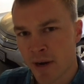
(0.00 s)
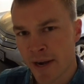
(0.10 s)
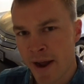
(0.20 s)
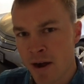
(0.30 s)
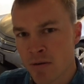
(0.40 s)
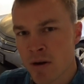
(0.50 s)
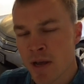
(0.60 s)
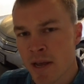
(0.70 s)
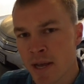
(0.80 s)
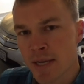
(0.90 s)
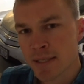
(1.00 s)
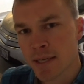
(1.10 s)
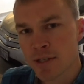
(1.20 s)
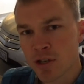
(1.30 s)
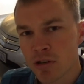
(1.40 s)
right now is
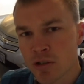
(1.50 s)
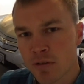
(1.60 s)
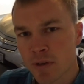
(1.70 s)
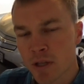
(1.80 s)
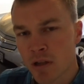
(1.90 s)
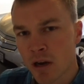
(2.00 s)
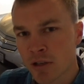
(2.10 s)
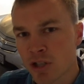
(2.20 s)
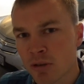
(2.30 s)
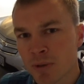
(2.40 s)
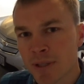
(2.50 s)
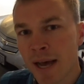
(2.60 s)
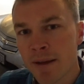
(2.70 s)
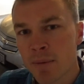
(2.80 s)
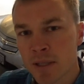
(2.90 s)
concerns over the long-term
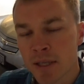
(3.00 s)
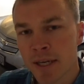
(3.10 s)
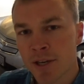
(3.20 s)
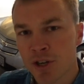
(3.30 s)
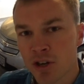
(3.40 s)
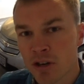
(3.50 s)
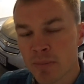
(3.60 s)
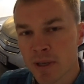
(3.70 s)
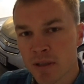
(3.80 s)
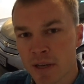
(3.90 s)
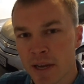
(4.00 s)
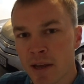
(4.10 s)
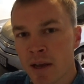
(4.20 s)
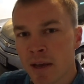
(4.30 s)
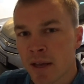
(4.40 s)
reliability and
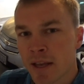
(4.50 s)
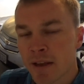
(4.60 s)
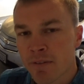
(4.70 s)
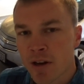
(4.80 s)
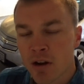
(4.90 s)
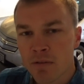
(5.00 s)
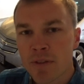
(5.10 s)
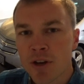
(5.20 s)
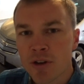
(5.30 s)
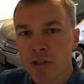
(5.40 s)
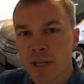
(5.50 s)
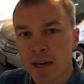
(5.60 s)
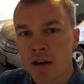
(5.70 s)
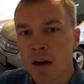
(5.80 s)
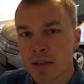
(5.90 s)
durability, given all of the new
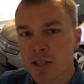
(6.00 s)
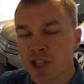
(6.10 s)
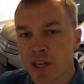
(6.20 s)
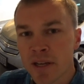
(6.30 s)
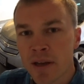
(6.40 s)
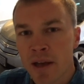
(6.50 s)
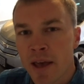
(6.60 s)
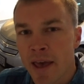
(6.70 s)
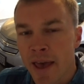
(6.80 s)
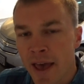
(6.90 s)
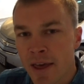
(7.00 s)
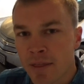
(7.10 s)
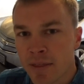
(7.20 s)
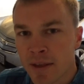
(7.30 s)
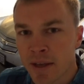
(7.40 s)
technology
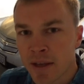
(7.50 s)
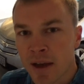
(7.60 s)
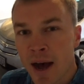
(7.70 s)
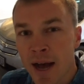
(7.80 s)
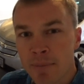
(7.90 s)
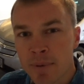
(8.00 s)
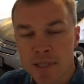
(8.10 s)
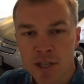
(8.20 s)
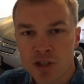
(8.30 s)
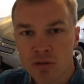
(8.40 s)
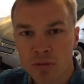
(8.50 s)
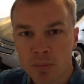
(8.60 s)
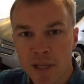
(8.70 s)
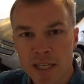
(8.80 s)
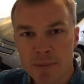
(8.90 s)
and the high potential
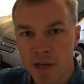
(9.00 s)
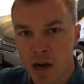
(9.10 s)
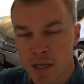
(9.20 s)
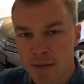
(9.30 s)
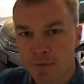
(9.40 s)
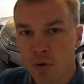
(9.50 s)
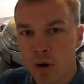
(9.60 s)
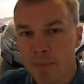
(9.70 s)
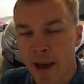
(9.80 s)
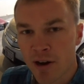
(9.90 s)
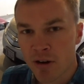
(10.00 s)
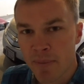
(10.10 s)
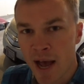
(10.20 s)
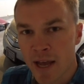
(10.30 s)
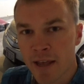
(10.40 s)
replacement cost for a battery
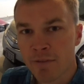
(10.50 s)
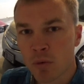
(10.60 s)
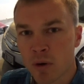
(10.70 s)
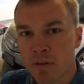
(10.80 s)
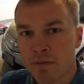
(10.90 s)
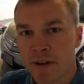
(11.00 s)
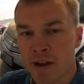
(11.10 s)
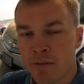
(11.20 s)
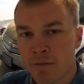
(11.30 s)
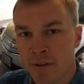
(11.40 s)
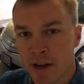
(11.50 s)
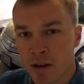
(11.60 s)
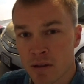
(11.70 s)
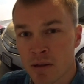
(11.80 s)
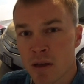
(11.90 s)
pack if it were to
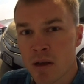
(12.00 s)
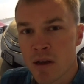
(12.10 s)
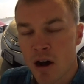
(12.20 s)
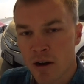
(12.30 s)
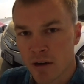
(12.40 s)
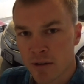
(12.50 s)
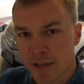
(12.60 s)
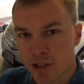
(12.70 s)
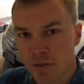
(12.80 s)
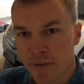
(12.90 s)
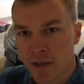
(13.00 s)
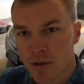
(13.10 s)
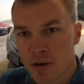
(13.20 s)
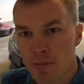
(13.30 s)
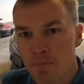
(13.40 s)
fail on an electric
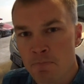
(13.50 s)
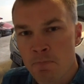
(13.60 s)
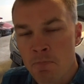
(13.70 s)
vehicle.